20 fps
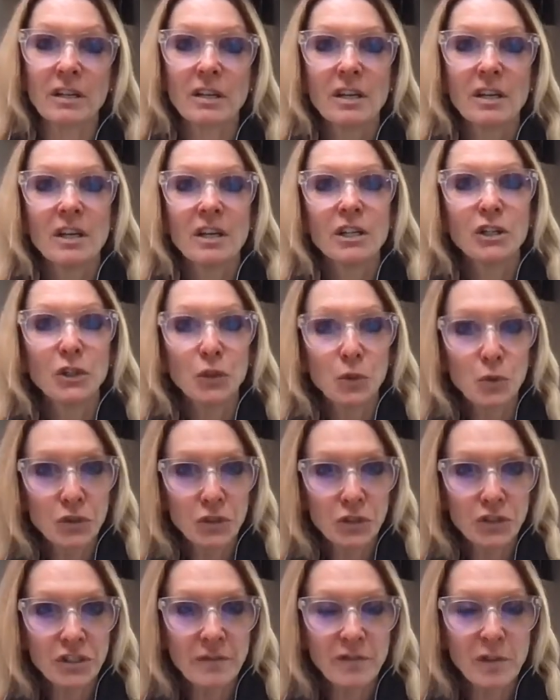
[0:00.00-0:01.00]
users
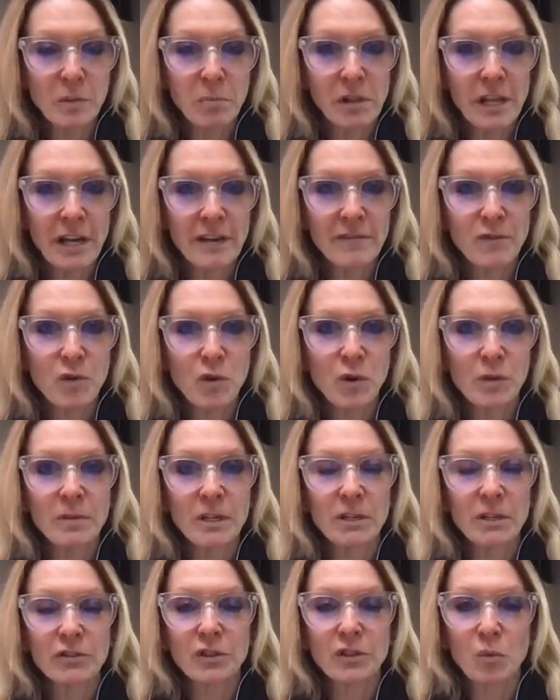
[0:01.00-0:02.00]
of the platform. There's
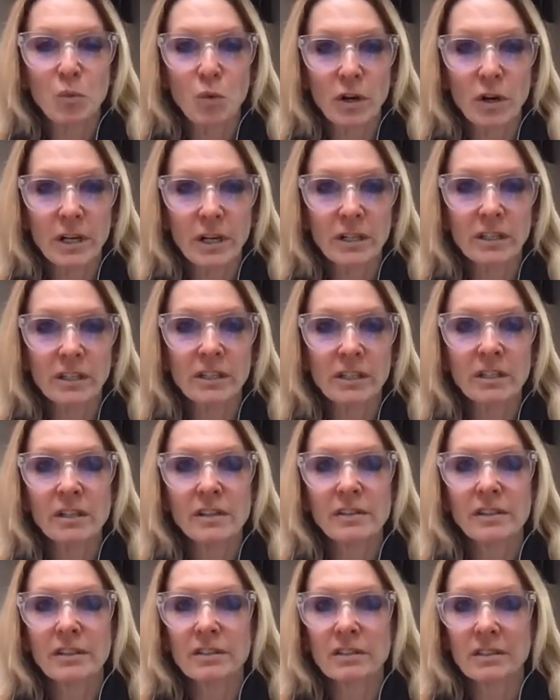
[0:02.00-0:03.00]
the worker, the
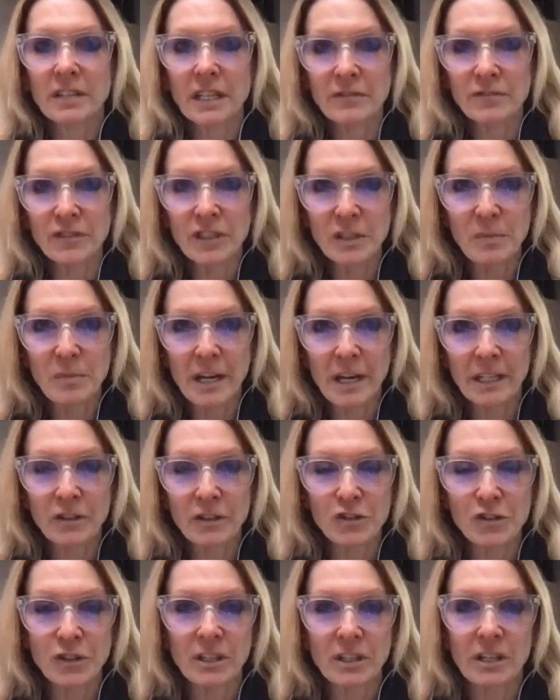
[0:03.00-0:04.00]
safety
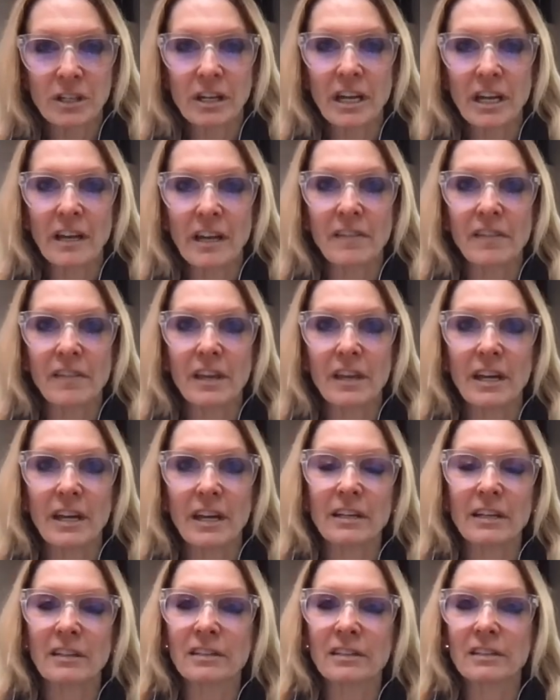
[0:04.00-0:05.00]
manager, and
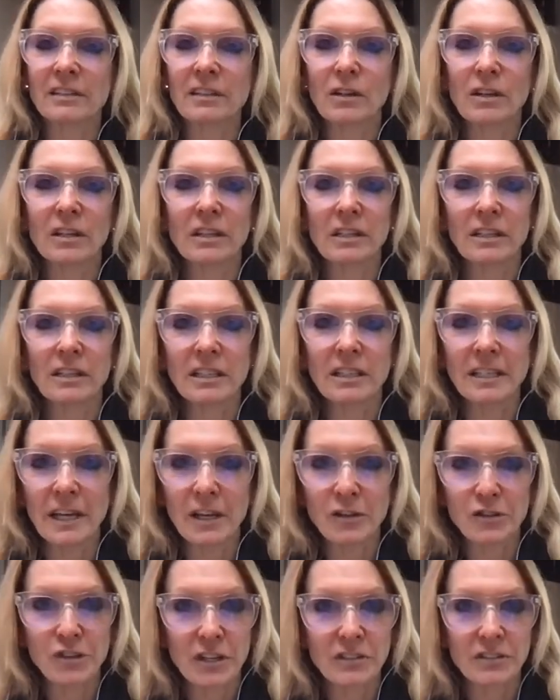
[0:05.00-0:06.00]
then EHS